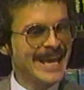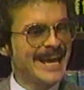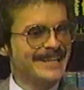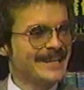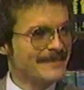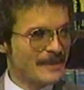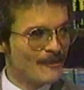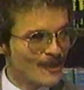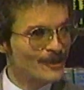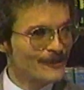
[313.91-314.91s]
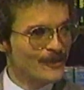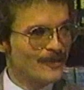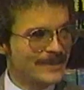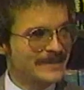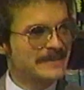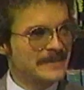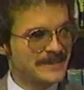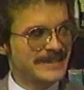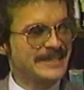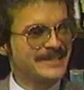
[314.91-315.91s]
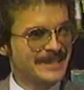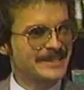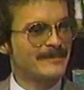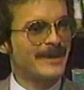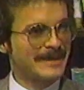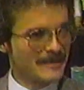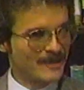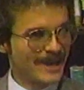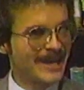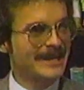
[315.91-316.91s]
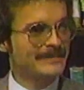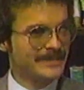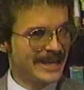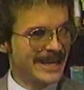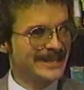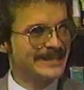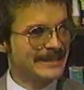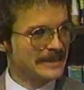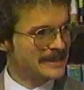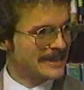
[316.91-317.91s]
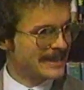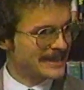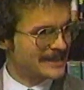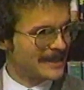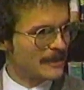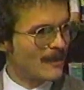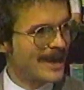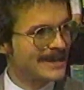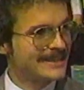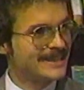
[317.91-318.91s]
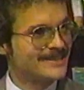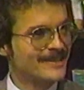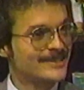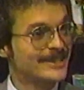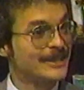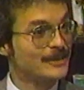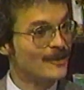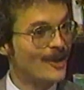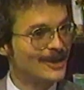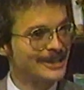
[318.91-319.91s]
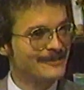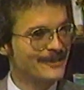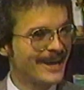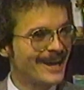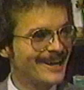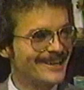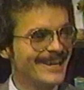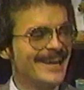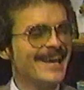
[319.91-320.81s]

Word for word: and they have that wonderful where they, this, he sings about, "Oh God, I'm dead," and then it, it gets kind of quiet, and then they start singing, "Long live God,"